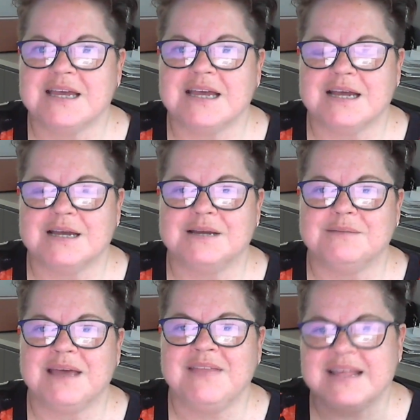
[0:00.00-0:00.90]

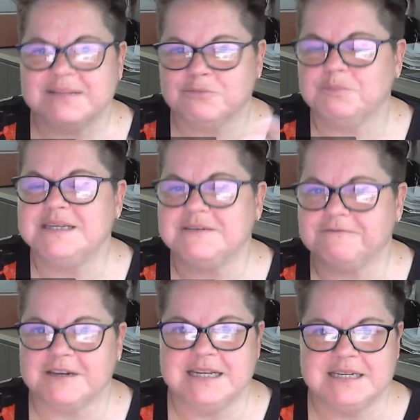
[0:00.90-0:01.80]
And that will be
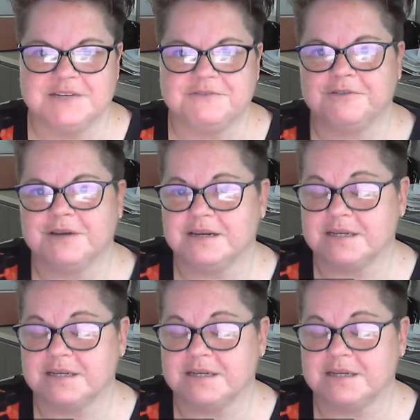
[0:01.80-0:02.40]
different in different,